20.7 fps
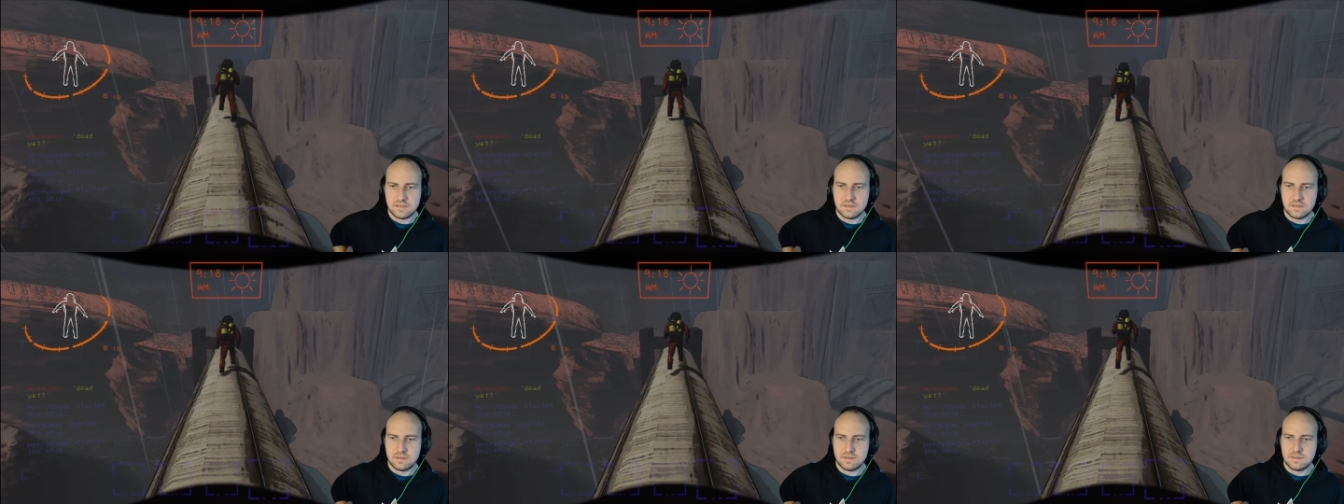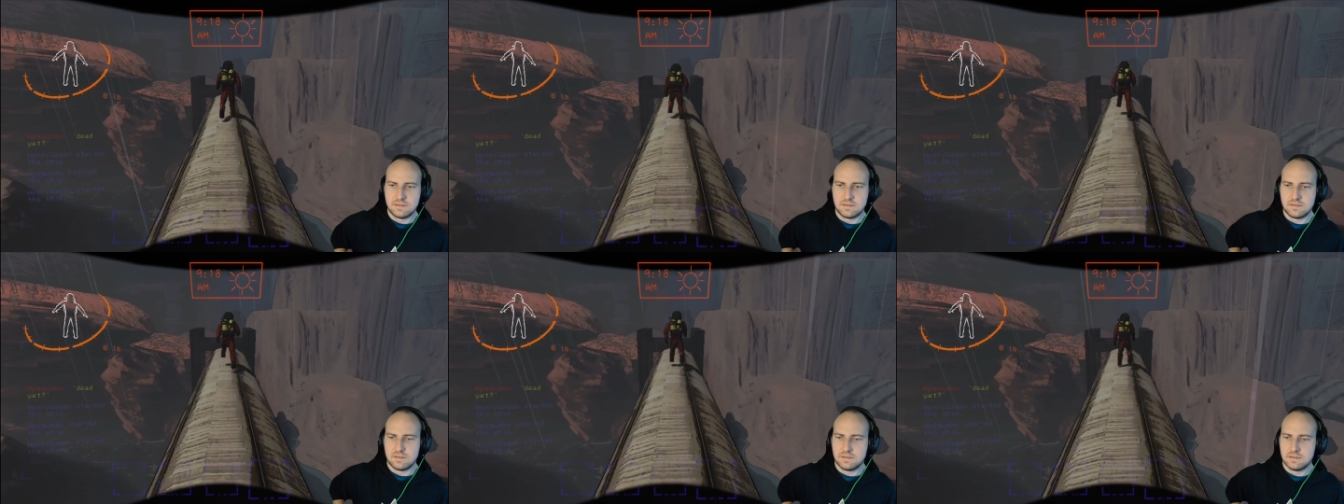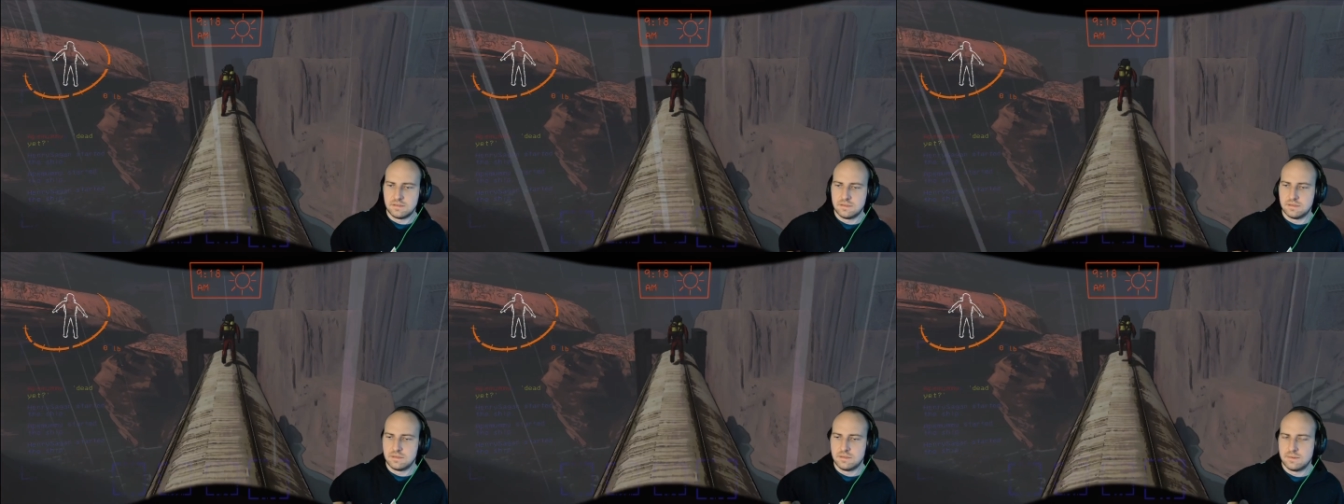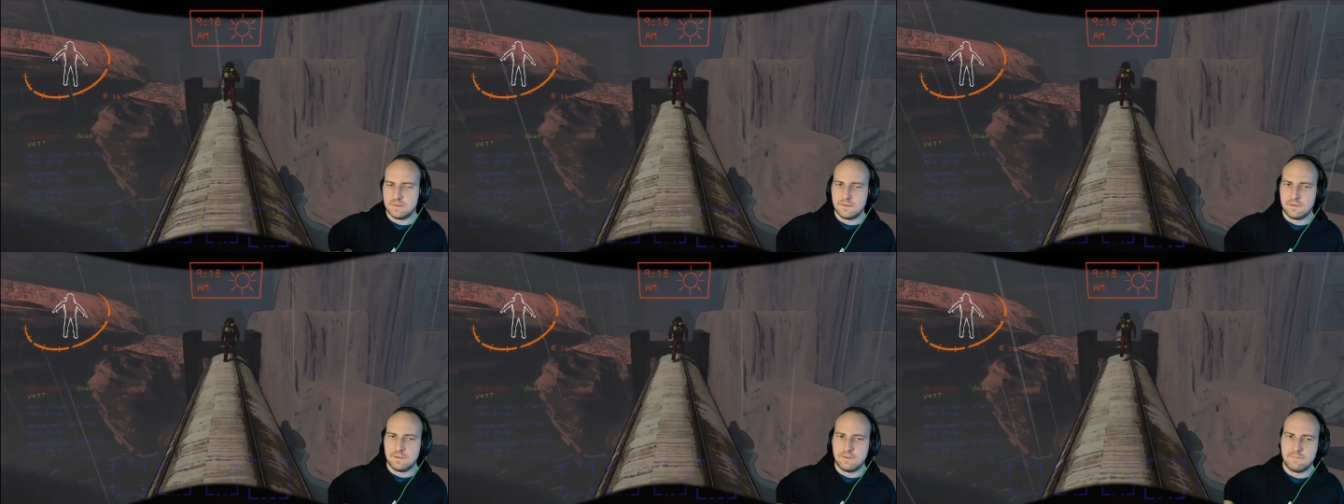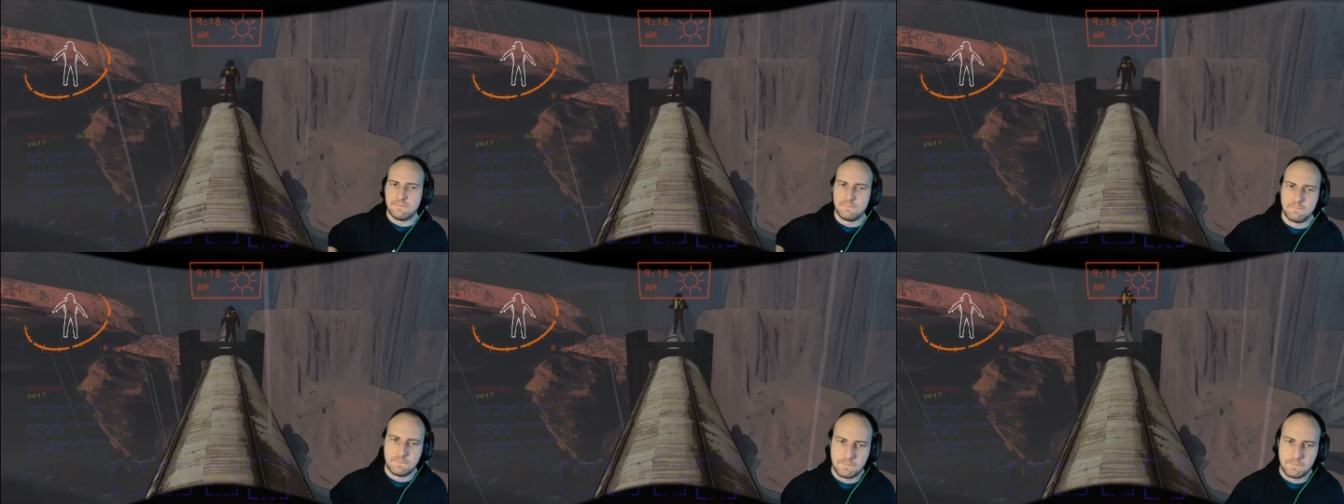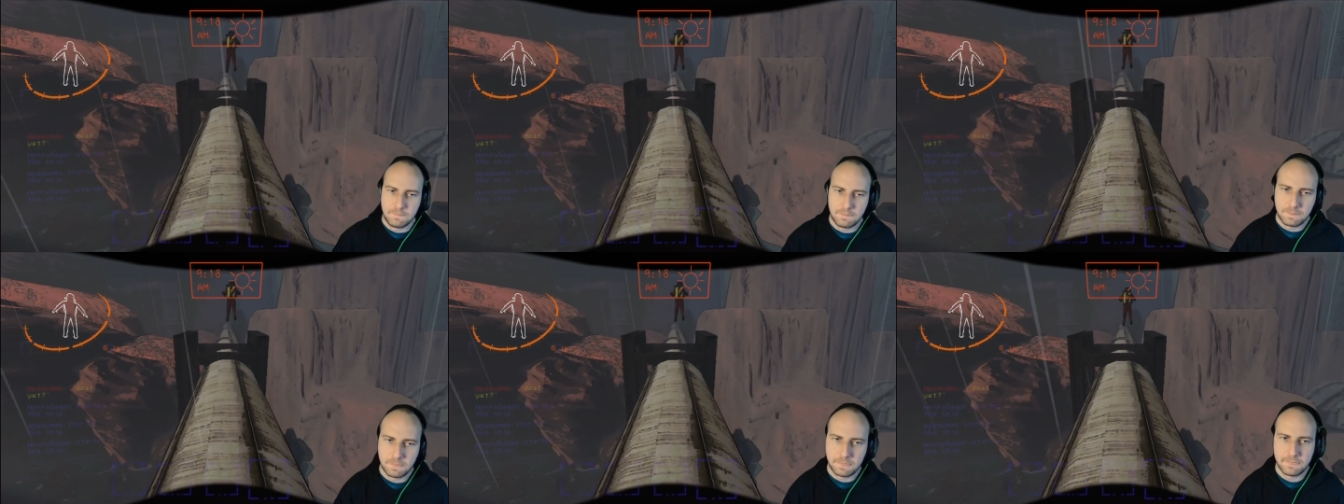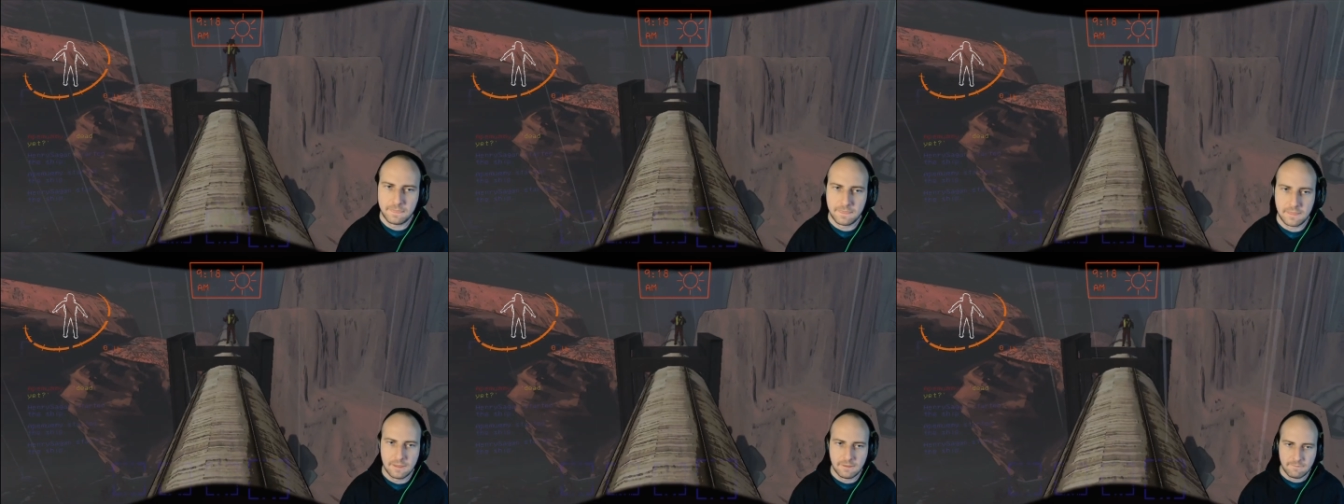Okay, find it. I found an
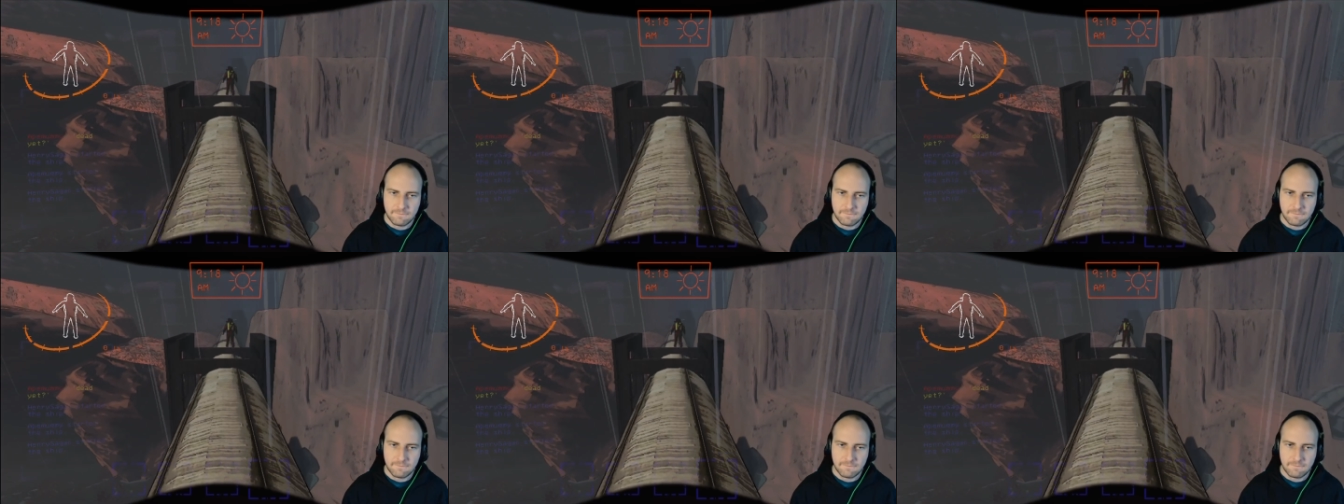entrance.